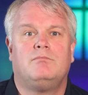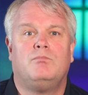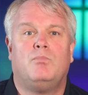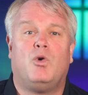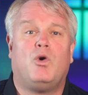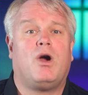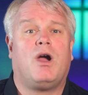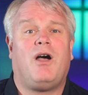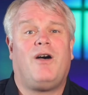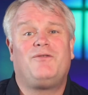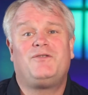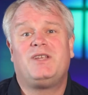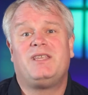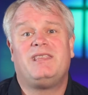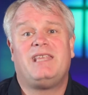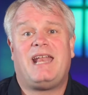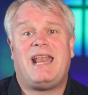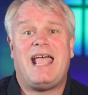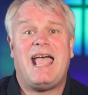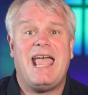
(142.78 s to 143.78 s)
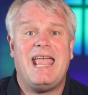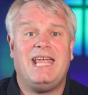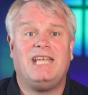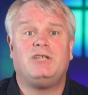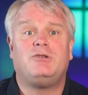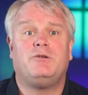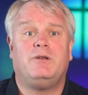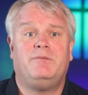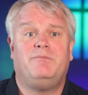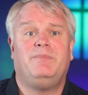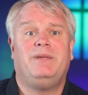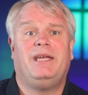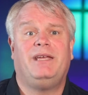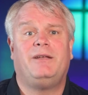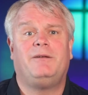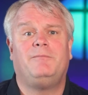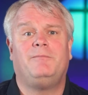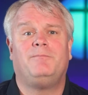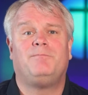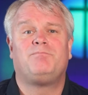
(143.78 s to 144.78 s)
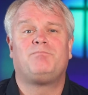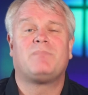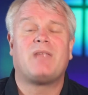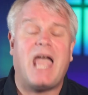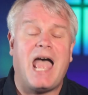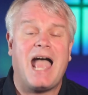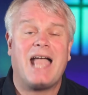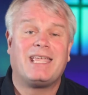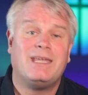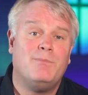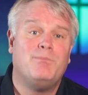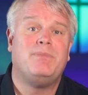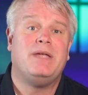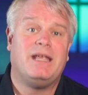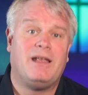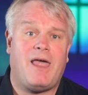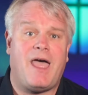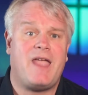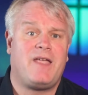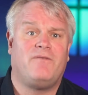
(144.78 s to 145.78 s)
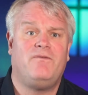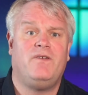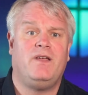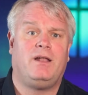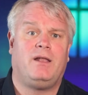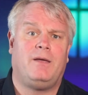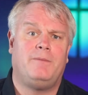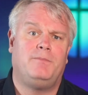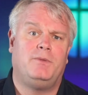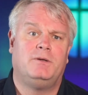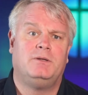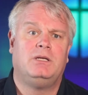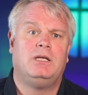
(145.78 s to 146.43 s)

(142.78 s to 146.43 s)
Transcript: More often than I hate to admit, I can be like Philip.